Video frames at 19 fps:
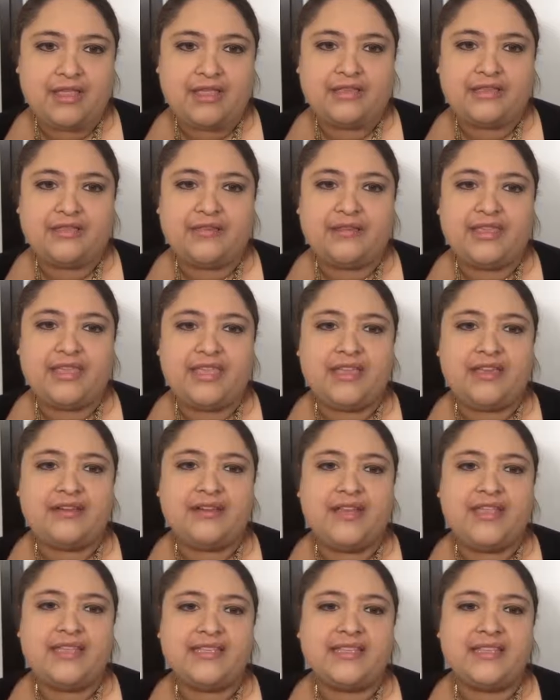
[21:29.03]
So here
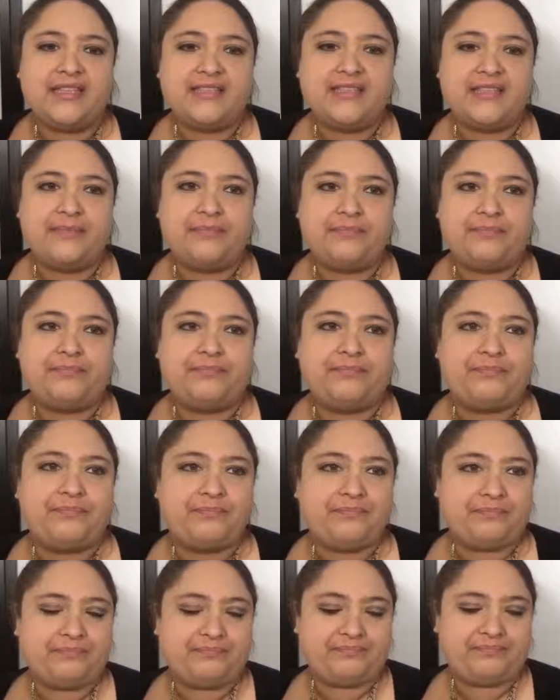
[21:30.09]
it is in the
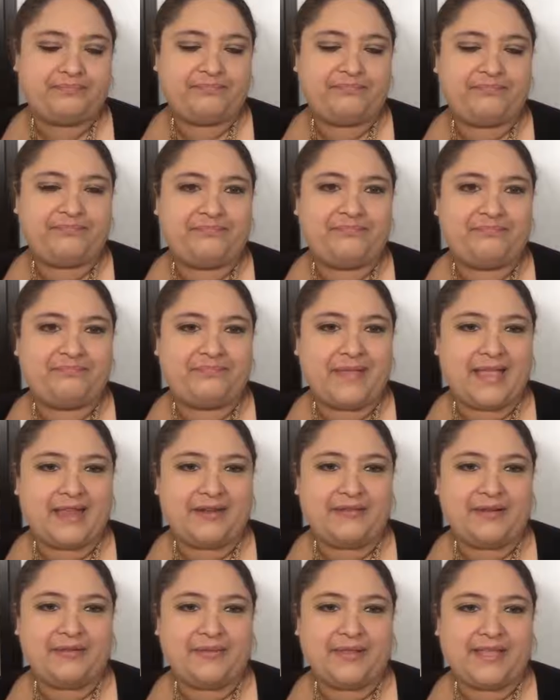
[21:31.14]
I
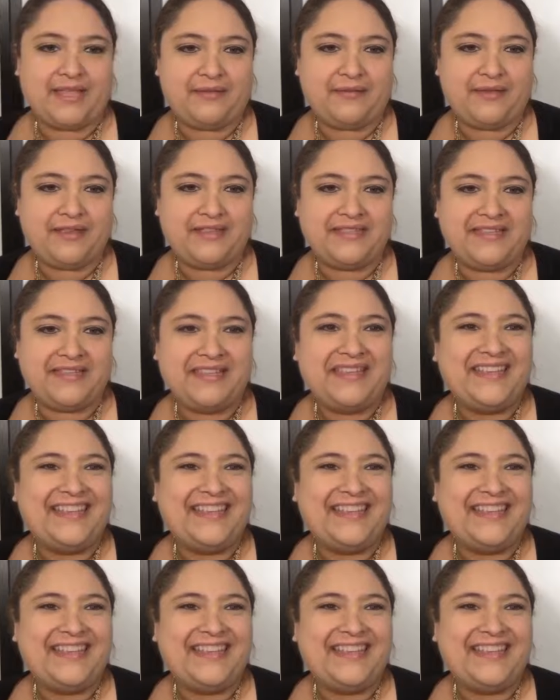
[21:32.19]
don't know what that was.